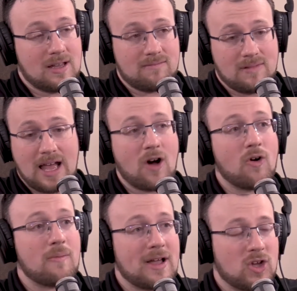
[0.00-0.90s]
how
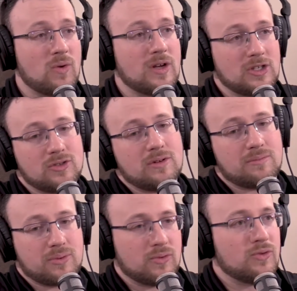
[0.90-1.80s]
am I going to
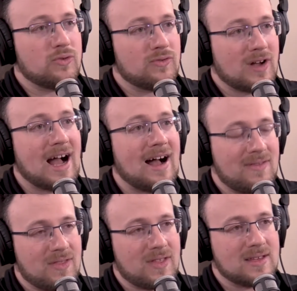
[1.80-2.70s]
improve
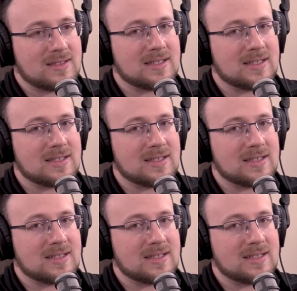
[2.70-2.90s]
on this?